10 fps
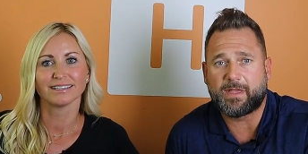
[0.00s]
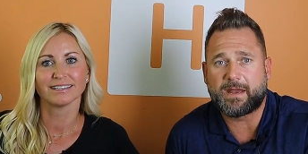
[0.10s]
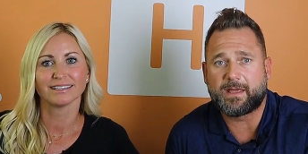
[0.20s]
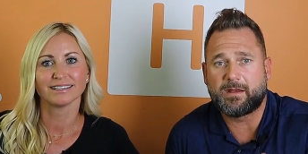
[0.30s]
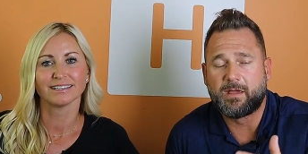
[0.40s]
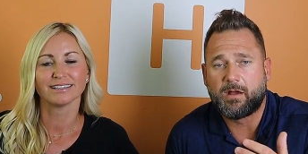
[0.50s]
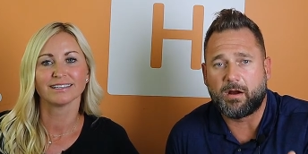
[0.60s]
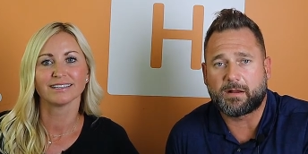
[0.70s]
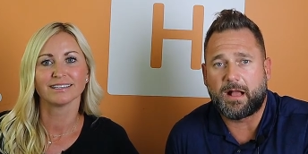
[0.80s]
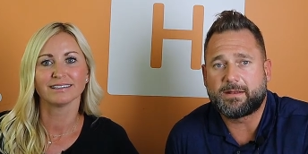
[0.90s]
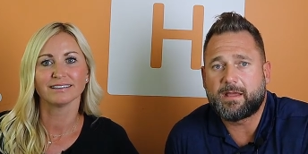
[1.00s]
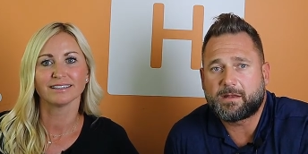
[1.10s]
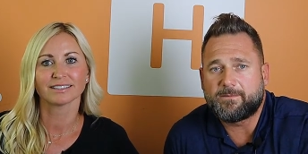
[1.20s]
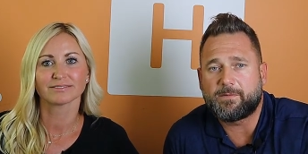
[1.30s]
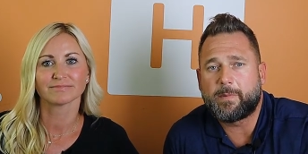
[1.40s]
Speaker 1: related, our
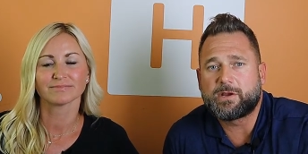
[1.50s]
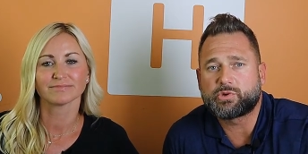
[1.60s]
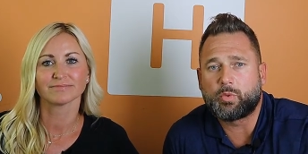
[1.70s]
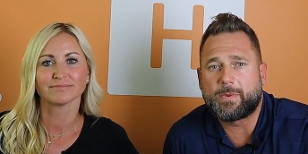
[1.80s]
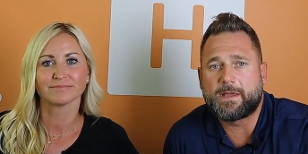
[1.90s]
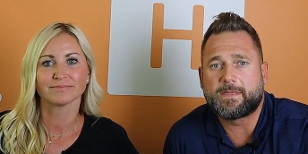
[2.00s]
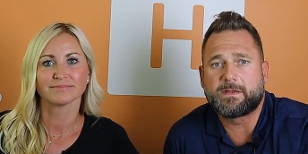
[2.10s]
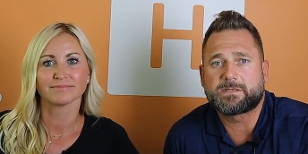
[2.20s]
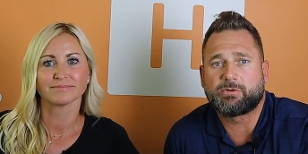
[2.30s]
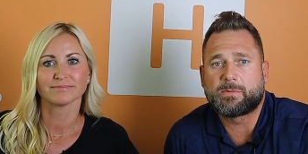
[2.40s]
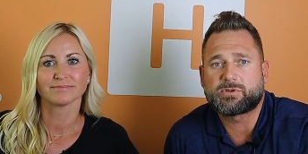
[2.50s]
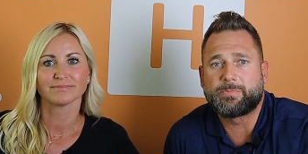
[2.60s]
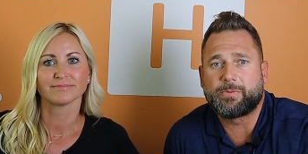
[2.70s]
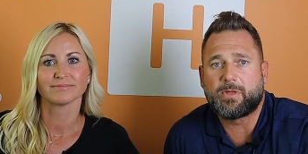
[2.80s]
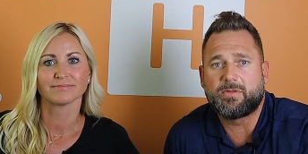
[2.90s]
contact information will be in the
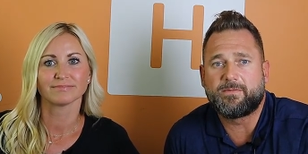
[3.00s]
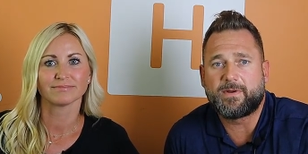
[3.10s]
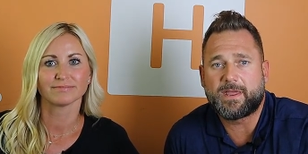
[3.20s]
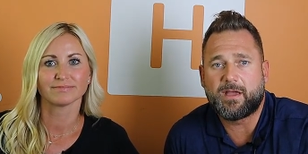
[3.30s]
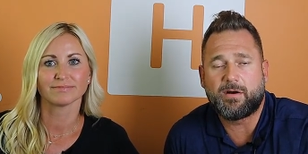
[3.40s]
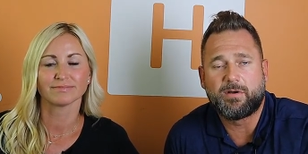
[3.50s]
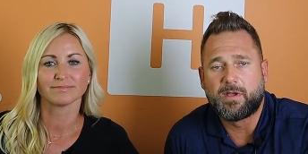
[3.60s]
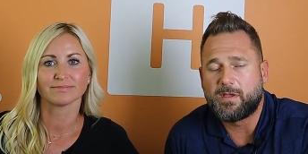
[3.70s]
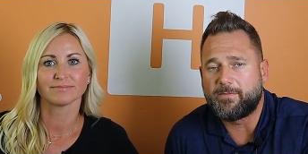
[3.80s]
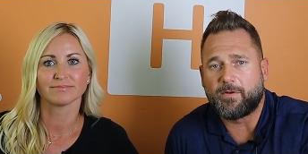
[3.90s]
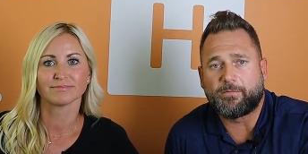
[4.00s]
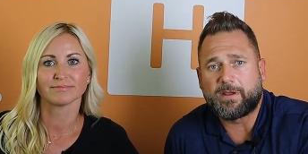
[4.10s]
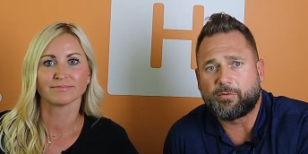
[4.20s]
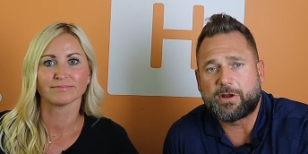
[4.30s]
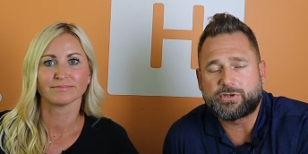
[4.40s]
description below the video. Feel
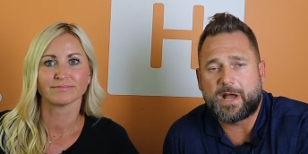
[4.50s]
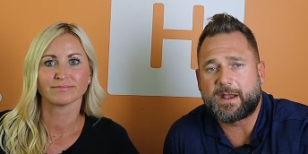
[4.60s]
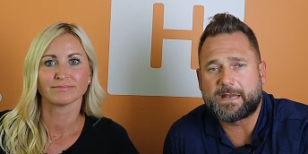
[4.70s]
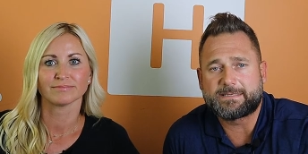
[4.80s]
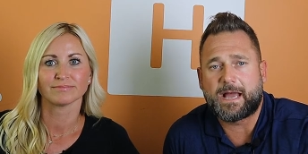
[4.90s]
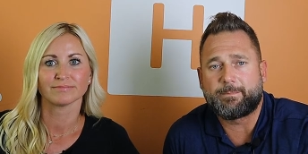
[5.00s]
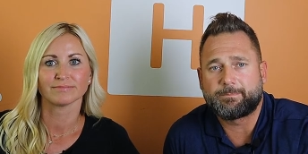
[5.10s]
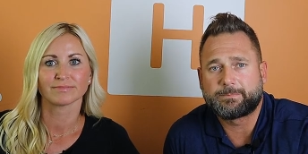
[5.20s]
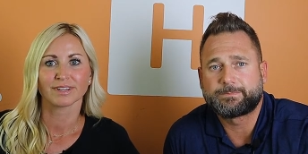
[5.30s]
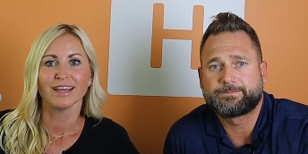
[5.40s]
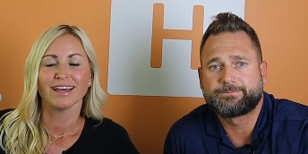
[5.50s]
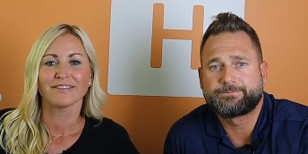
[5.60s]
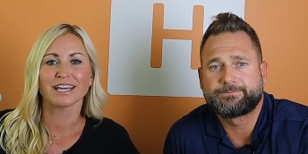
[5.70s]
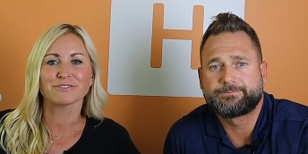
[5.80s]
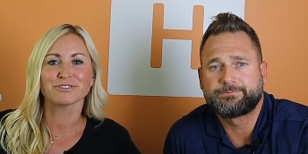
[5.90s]
free to reach out anytime.
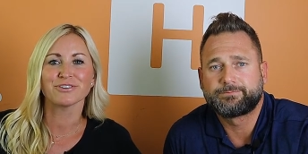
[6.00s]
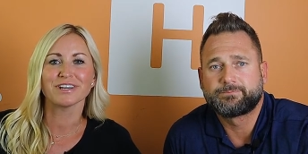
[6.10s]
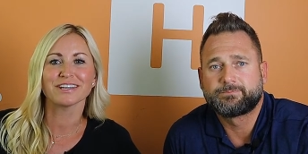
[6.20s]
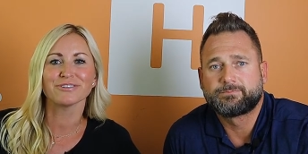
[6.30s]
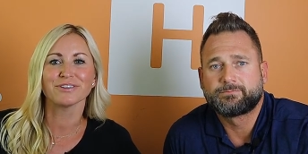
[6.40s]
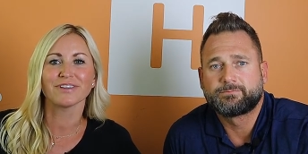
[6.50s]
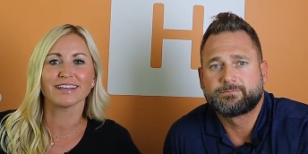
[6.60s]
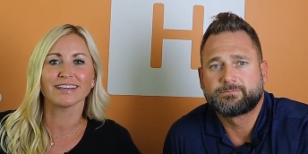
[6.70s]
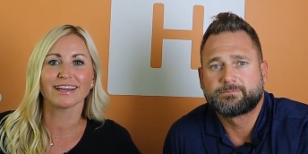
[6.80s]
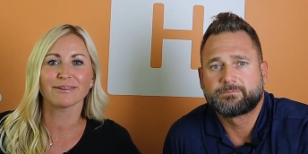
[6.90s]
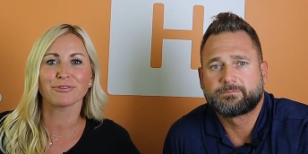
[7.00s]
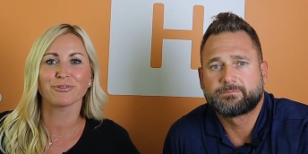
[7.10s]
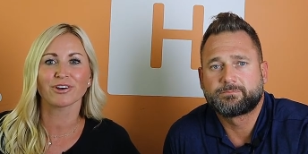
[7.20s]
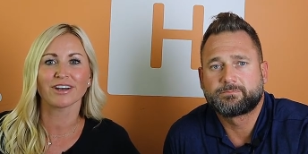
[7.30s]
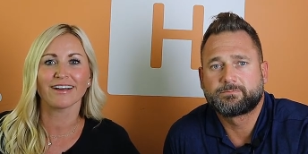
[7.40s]
Speaker 2: Thanks for tuning into A Lending Hand
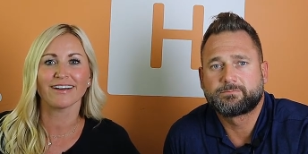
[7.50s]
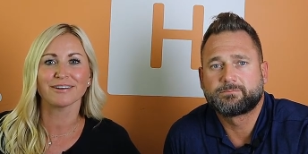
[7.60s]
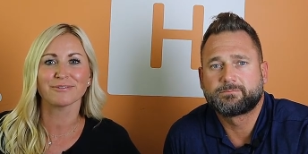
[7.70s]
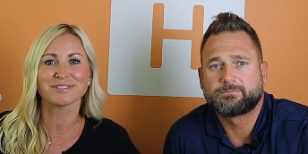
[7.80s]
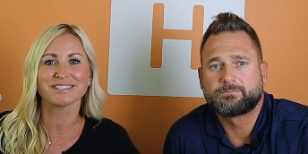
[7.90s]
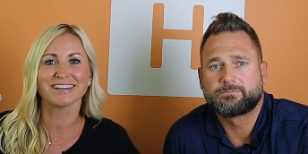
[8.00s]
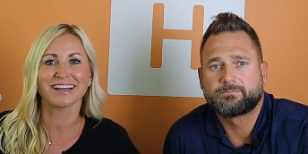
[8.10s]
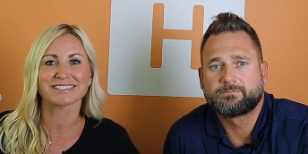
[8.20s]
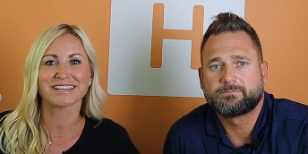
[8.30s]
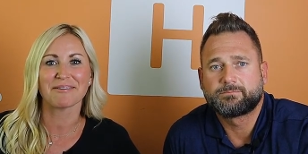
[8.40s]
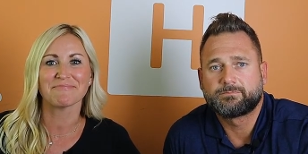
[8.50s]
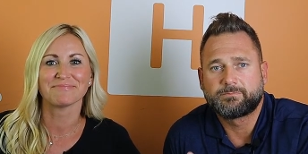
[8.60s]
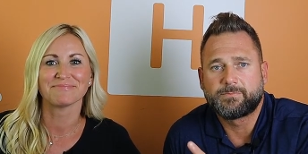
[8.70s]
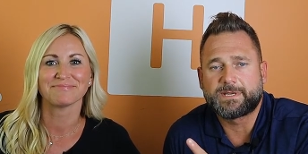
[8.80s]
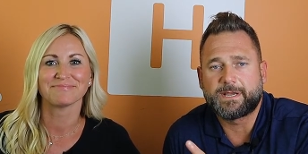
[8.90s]
with Lauren and Eric. We'll see you next time.
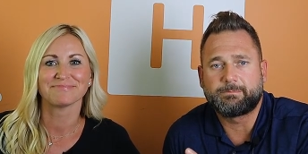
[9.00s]
Speaker 1: See